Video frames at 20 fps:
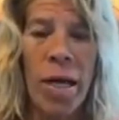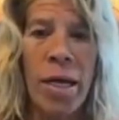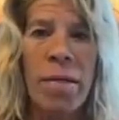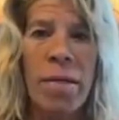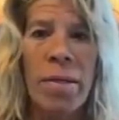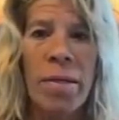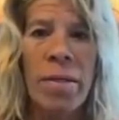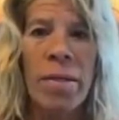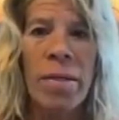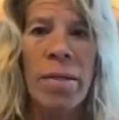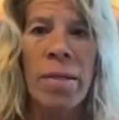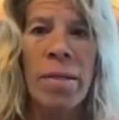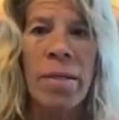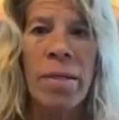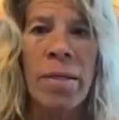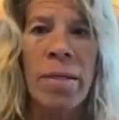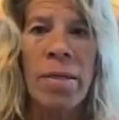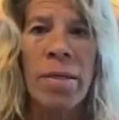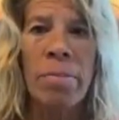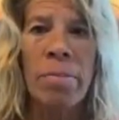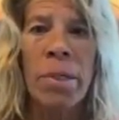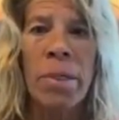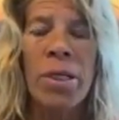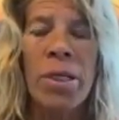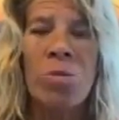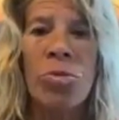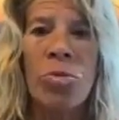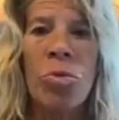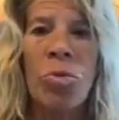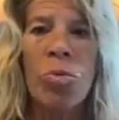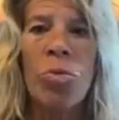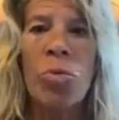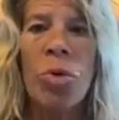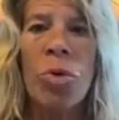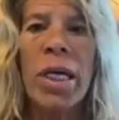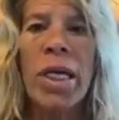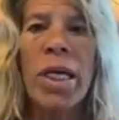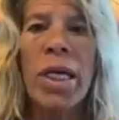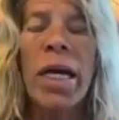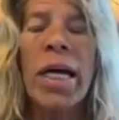right? Because when
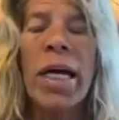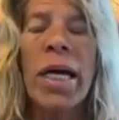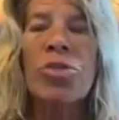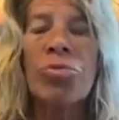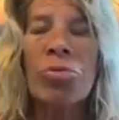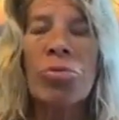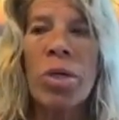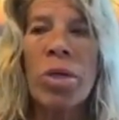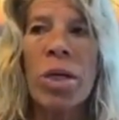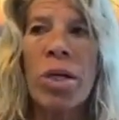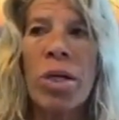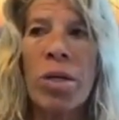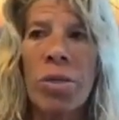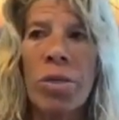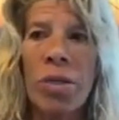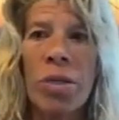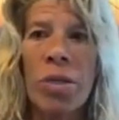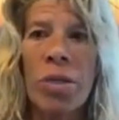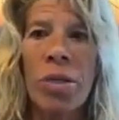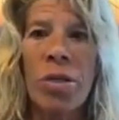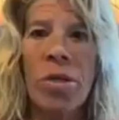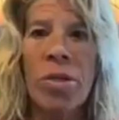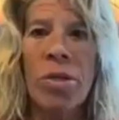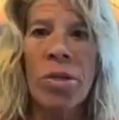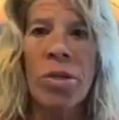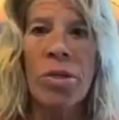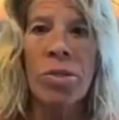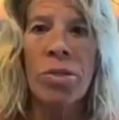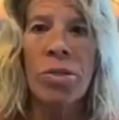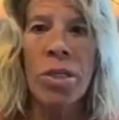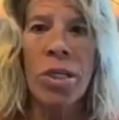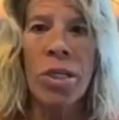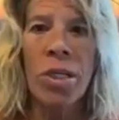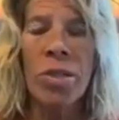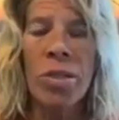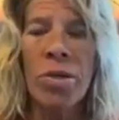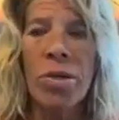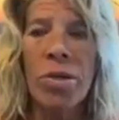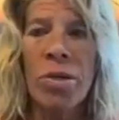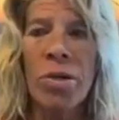we get triggered, there's
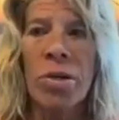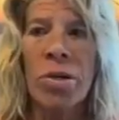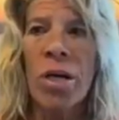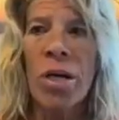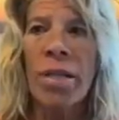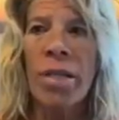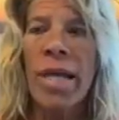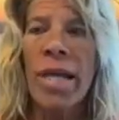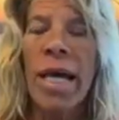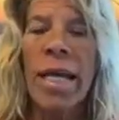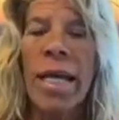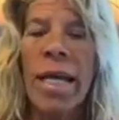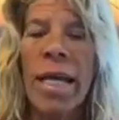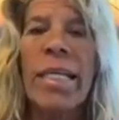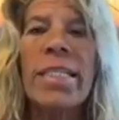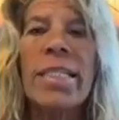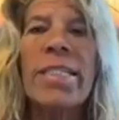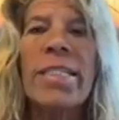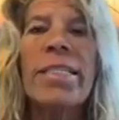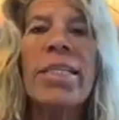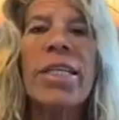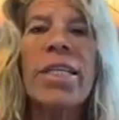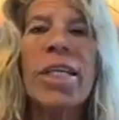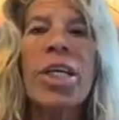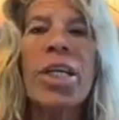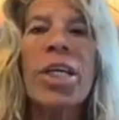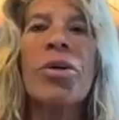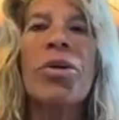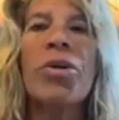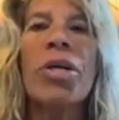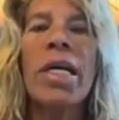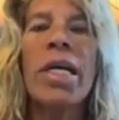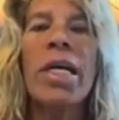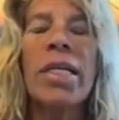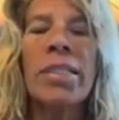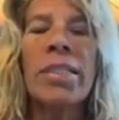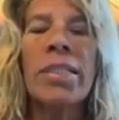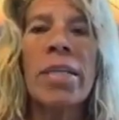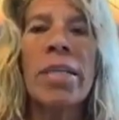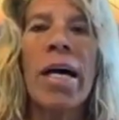either that insecurity
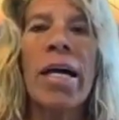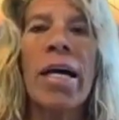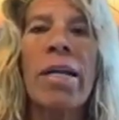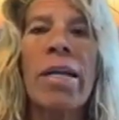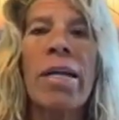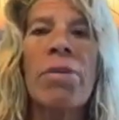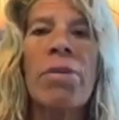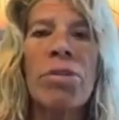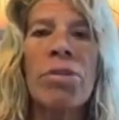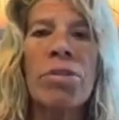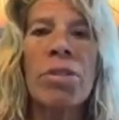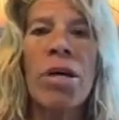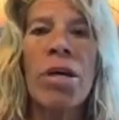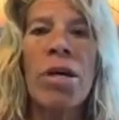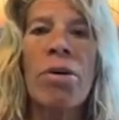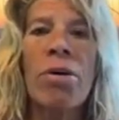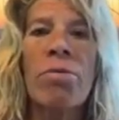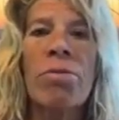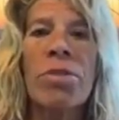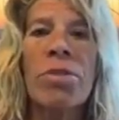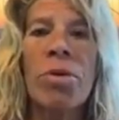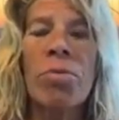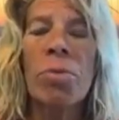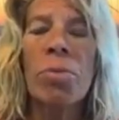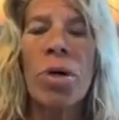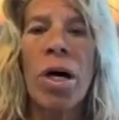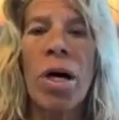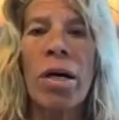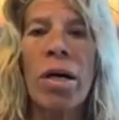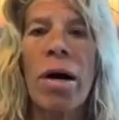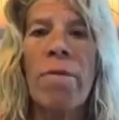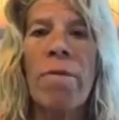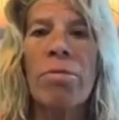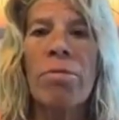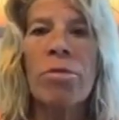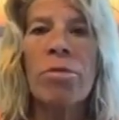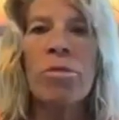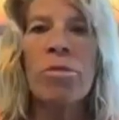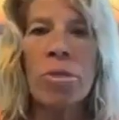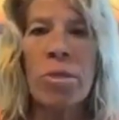inside of ourselves that we're not
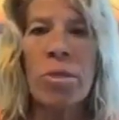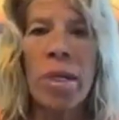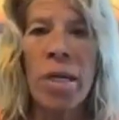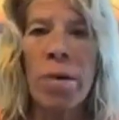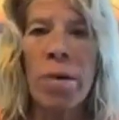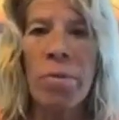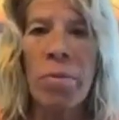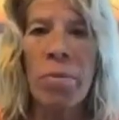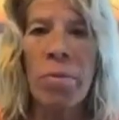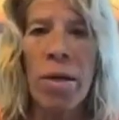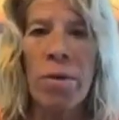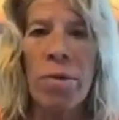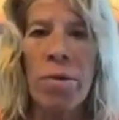comfortable sitting with.